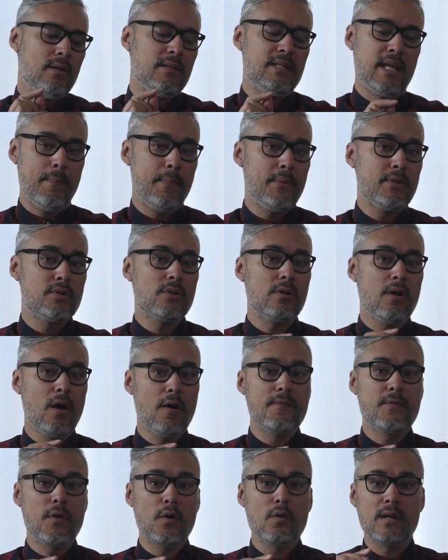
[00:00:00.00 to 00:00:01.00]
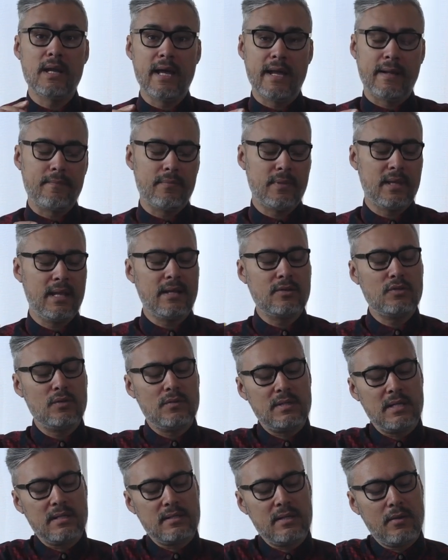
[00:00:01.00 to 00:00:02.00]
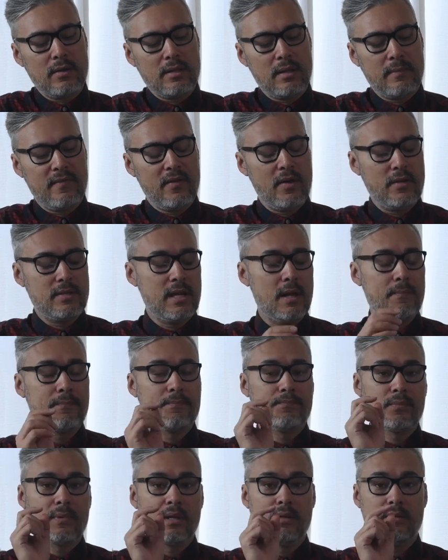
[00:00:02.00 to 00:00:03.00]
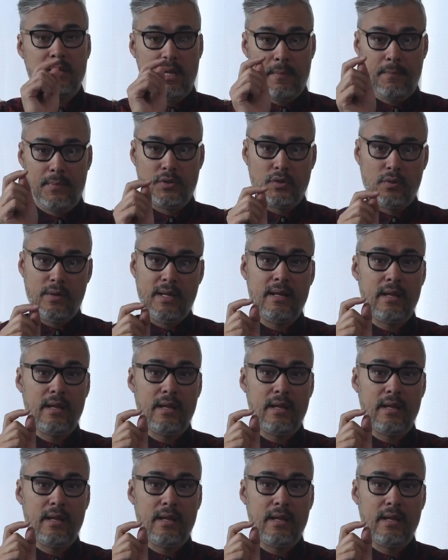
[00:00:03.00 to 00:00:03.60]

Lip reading: Temperature of your light. It actually says here at the very top, temperature.